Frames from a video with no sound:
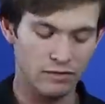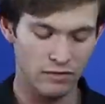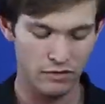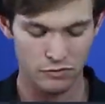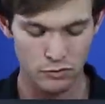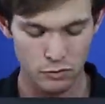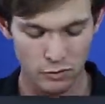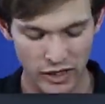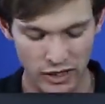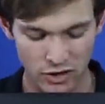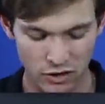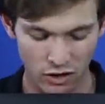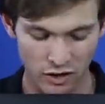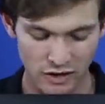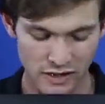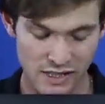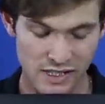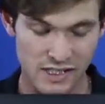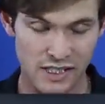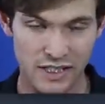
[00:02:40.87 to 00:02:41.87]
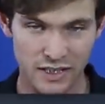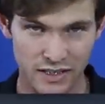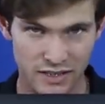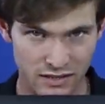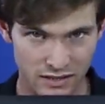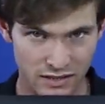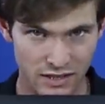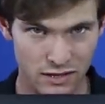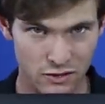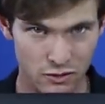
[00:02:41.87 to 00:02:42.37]
If you really can't see it,
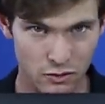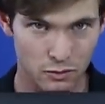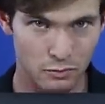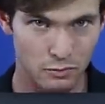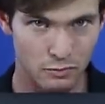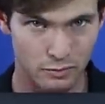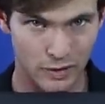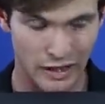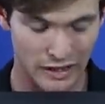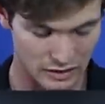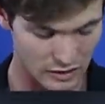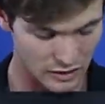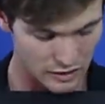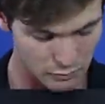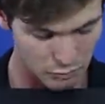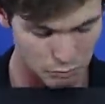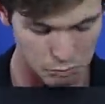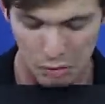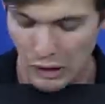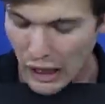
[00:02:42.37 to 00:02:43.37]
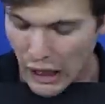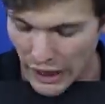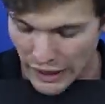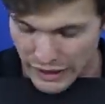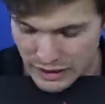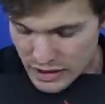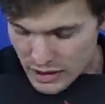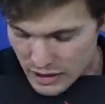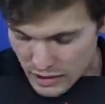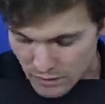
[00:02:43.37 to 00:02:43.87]
then you're practically
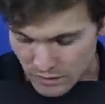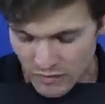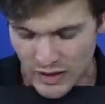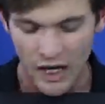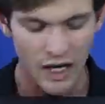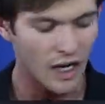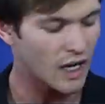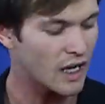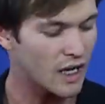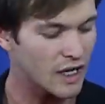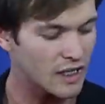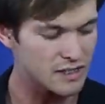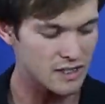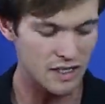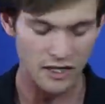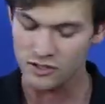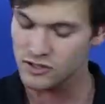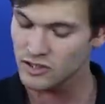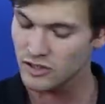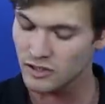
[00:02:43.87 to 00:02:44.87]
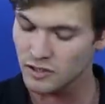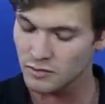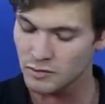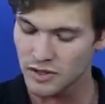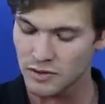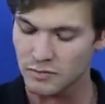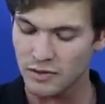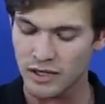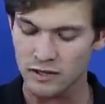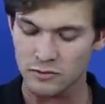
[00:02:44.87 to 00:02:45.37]
blind. Uh, tells you a little
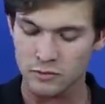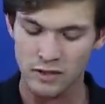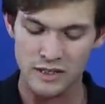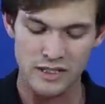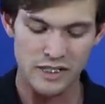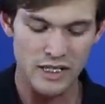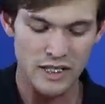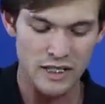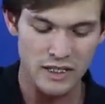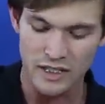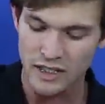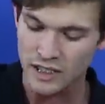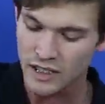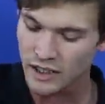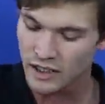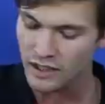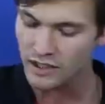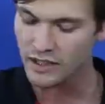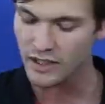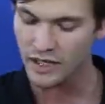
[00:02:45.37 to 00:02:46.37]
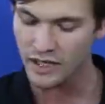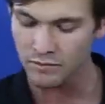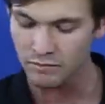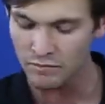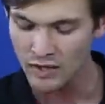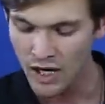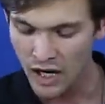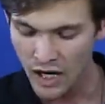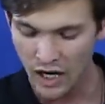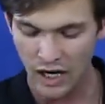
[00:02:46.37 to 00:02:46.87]
bit about what's in here.
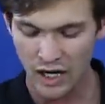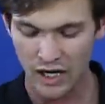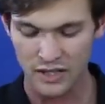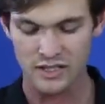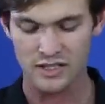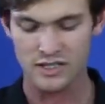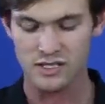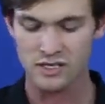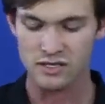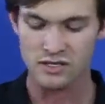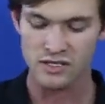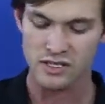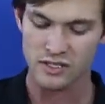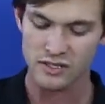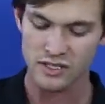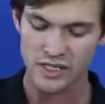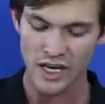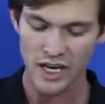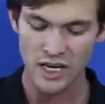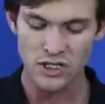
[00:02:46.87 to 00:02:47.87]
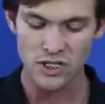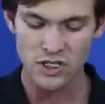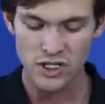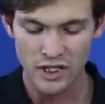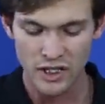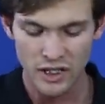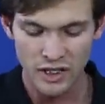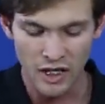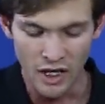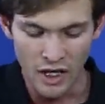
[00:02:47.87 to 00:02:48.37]
Again, uh, the Steel Series
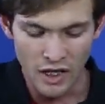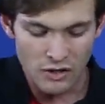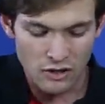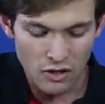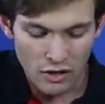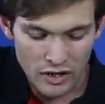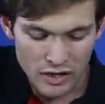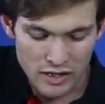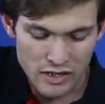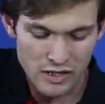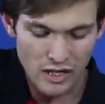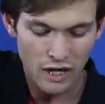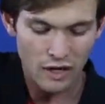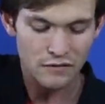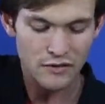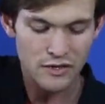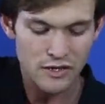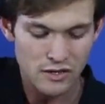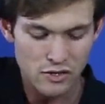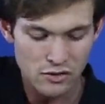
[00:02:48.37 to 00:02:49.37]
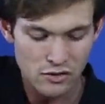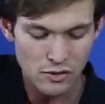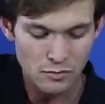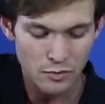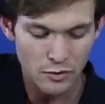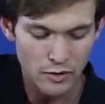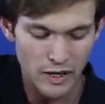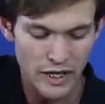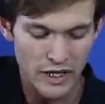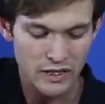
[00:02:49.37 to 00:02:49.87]
engine. It's got itself, it's the
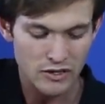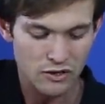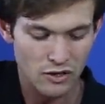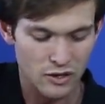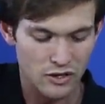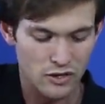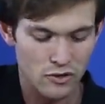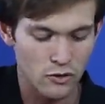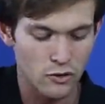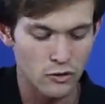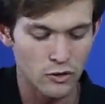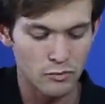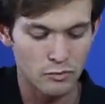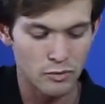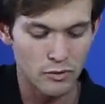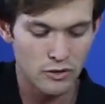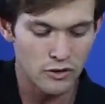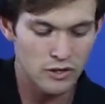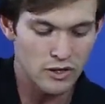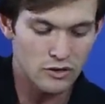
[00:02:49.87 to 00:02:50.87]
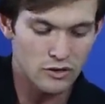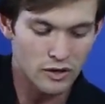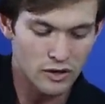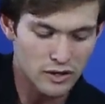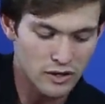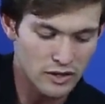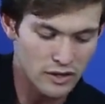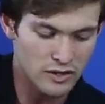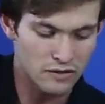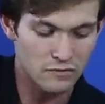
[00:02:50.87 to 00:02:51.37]
Super RAID, it's got the cooler boost, it's
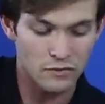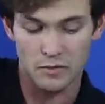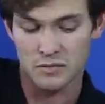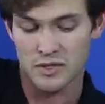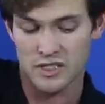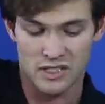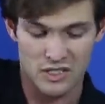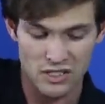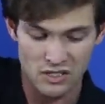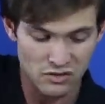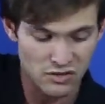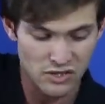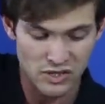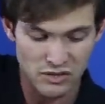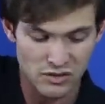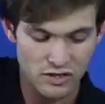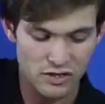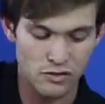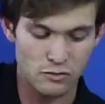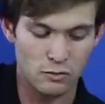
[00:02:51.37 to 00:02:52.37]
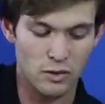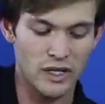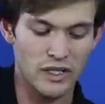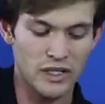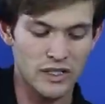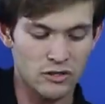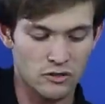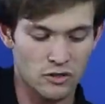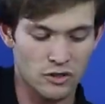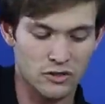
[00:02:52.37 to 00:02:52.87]
got it's from the Steel Series as well,
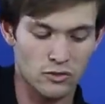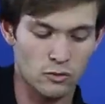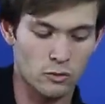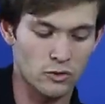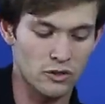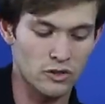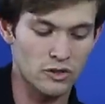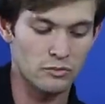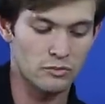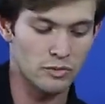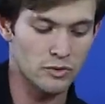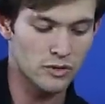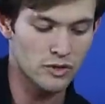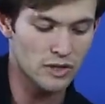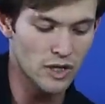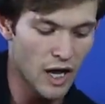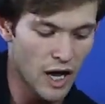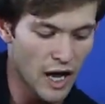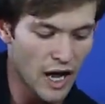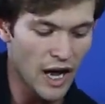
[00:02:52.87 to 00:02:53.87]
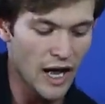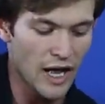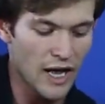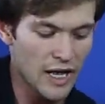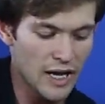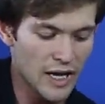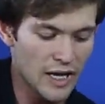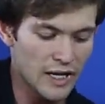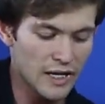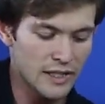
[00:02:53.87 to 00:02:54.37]
and it's got the audio boost.
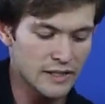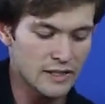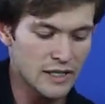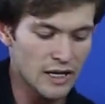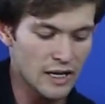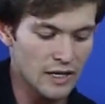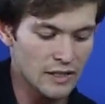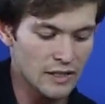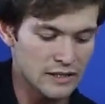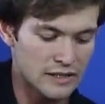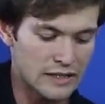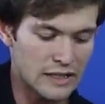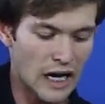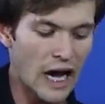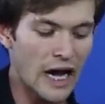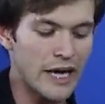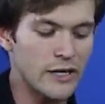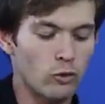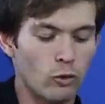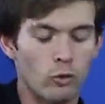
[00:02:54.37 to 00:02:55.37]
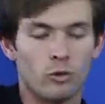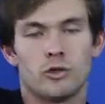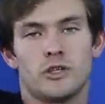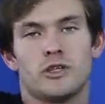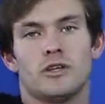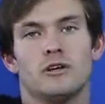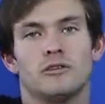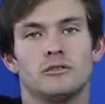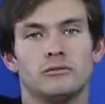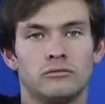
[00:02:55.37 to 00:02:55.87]
And
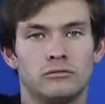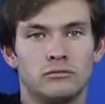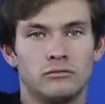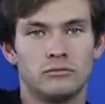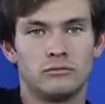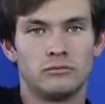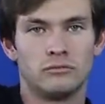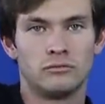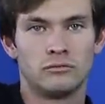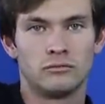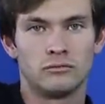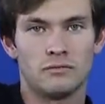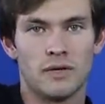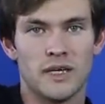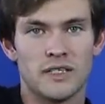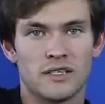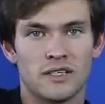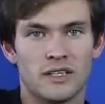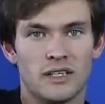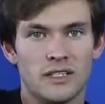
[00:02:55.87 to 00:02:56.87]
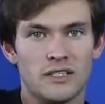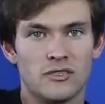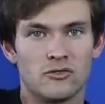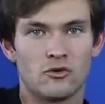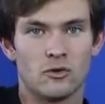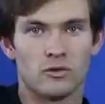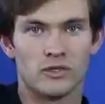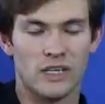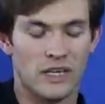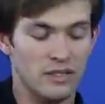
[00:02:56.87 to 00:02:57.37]
Dynaudio basically
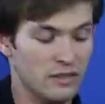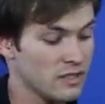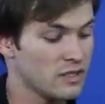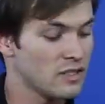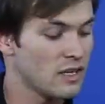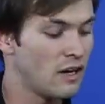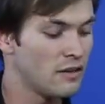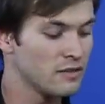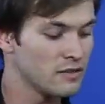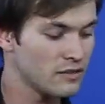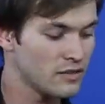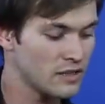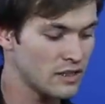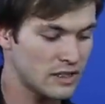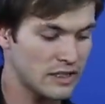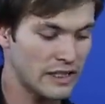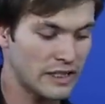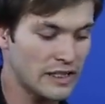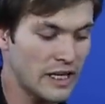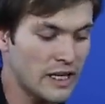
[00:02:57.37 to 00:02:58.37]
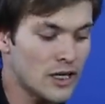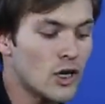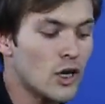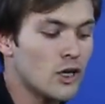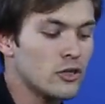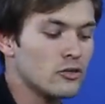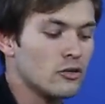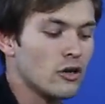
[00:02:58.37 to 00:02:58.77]
sorts out the sound and things like that.